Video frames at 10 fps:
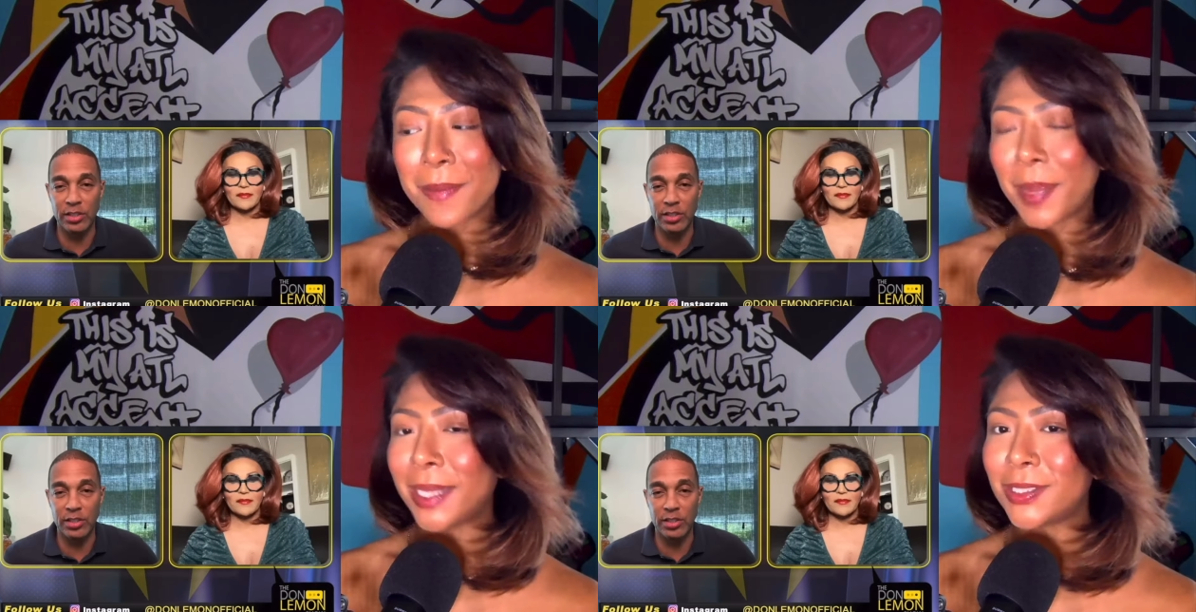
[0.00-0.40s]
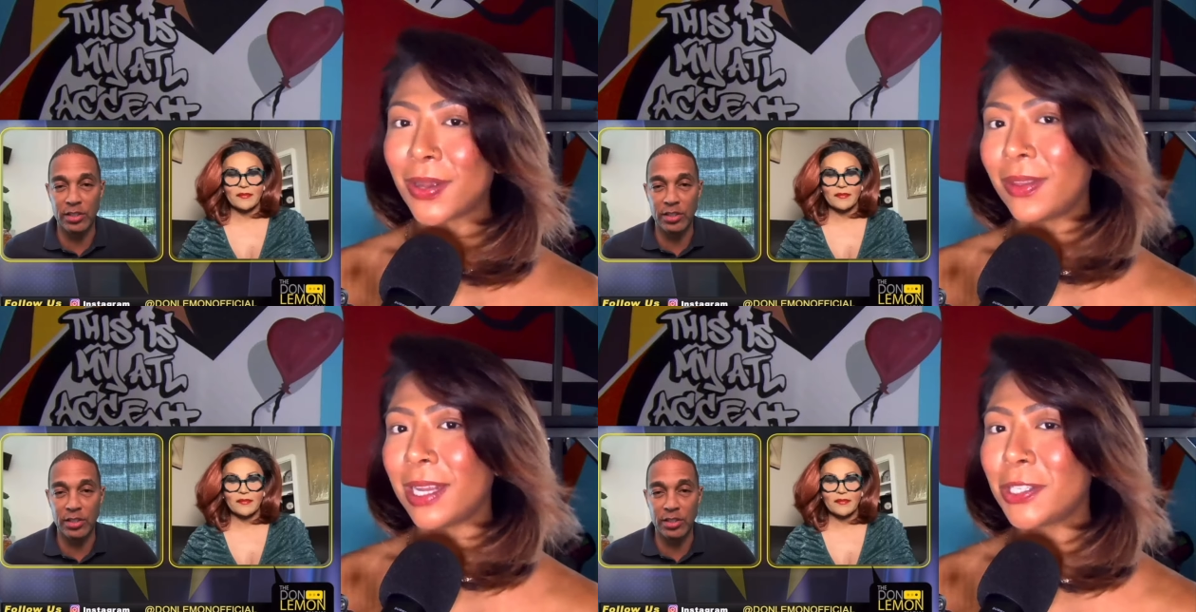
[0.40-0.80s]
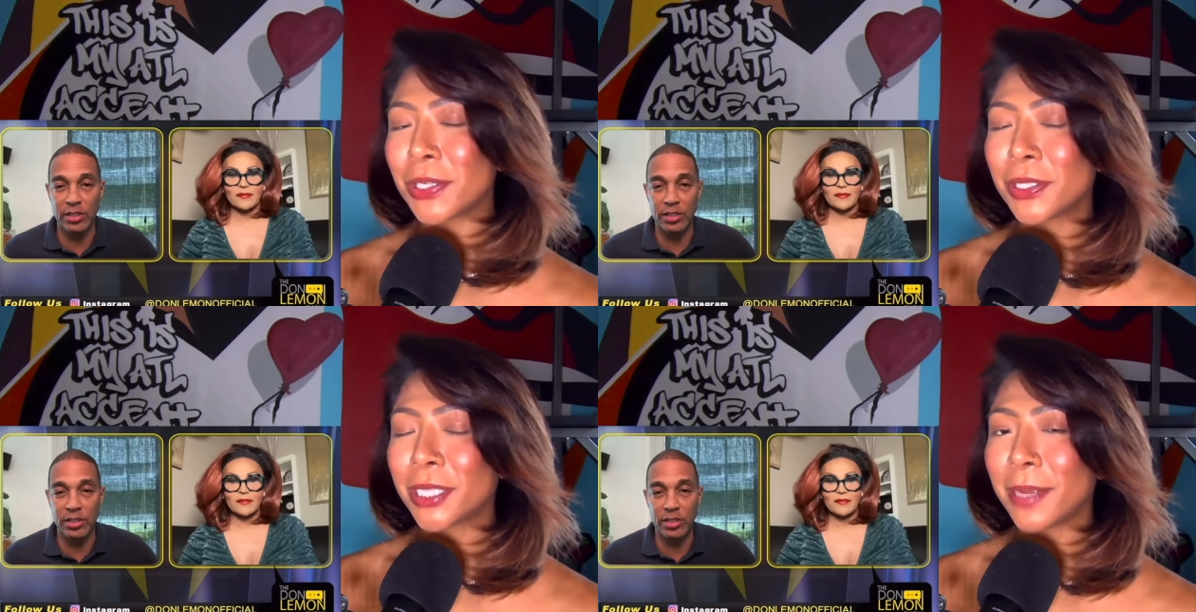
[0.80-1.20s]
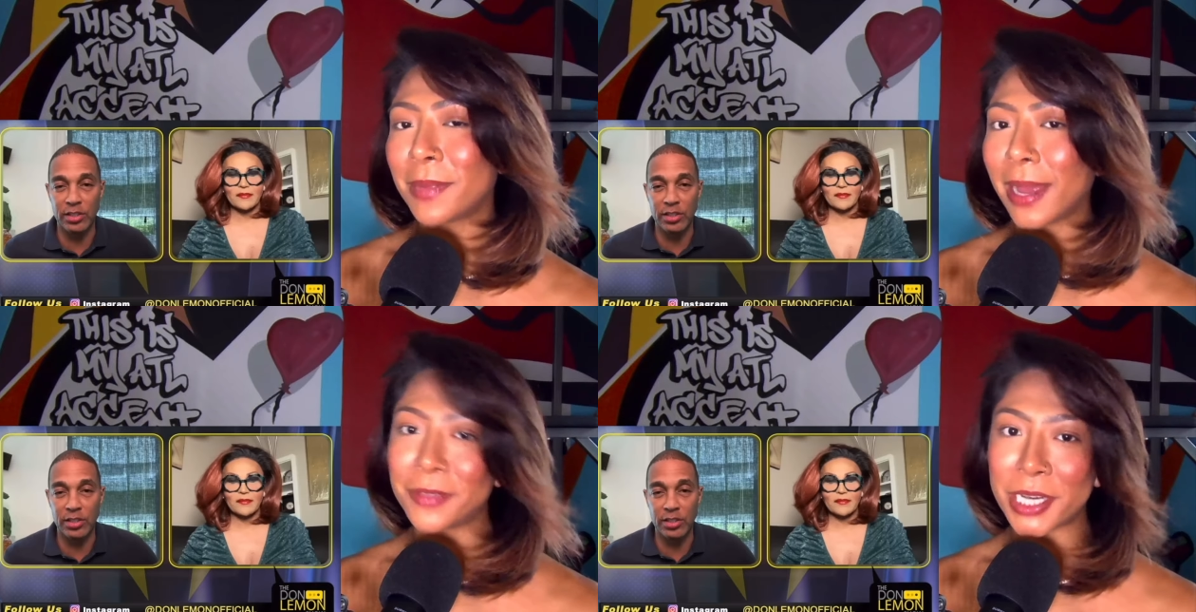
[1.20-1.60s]
Speaker 1: Based on the intro clip
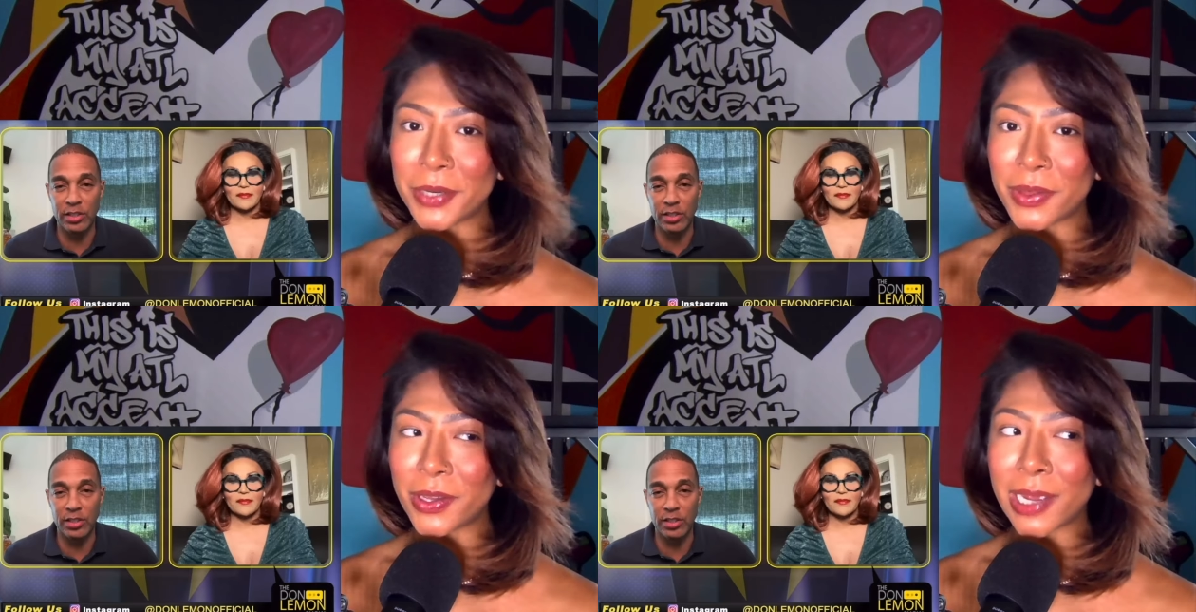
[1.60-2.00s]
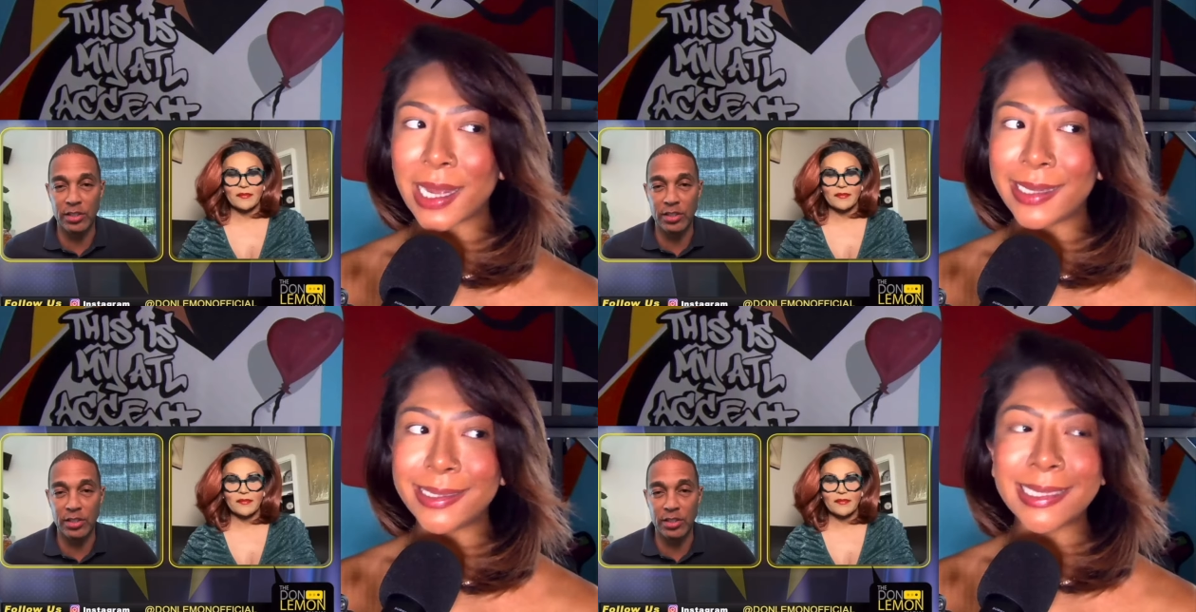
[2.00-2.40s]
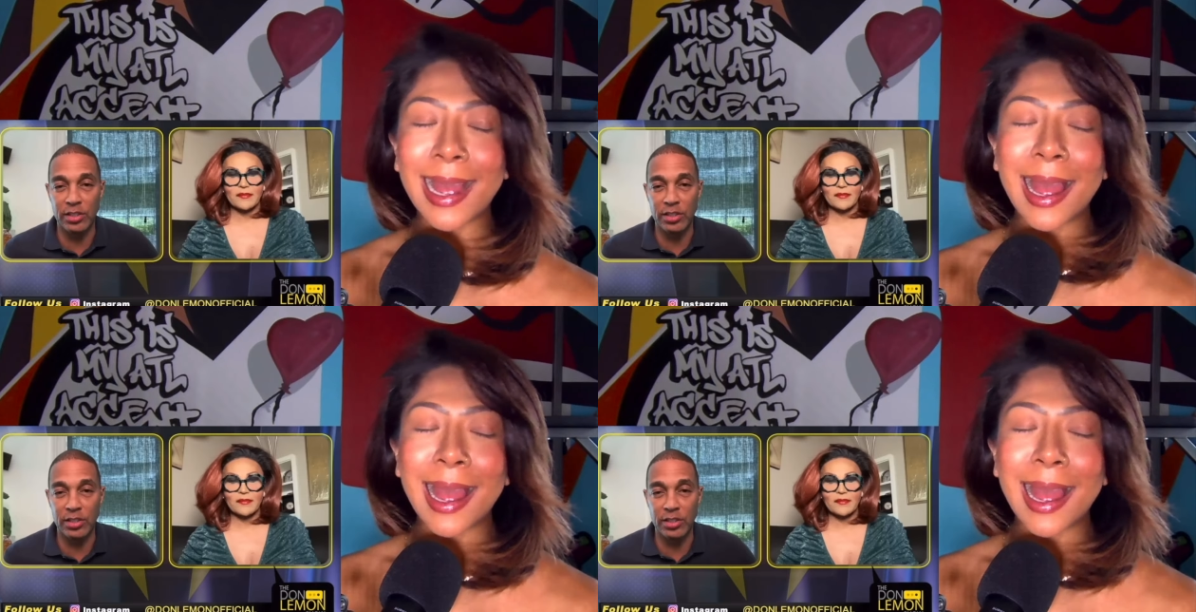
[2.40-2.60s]
that I've shared with you guys,